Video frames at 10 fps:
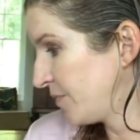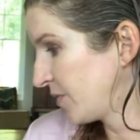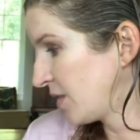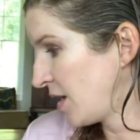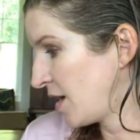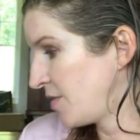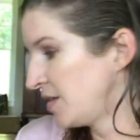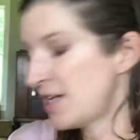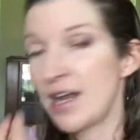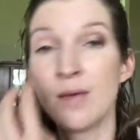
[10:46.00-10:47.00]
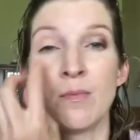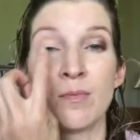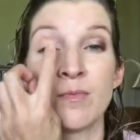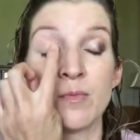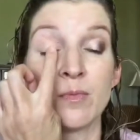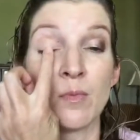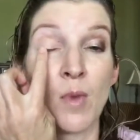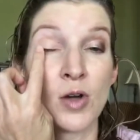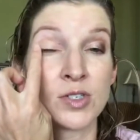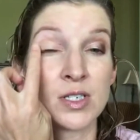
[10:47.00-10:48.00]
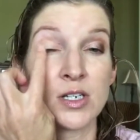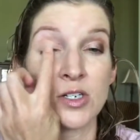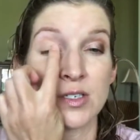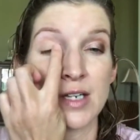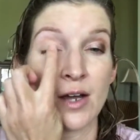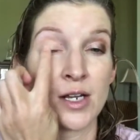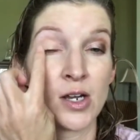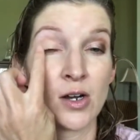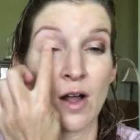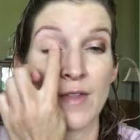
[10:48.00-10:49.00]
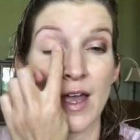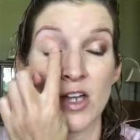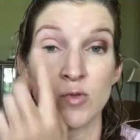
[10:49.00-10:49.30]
the denim mostly just down here on the edge,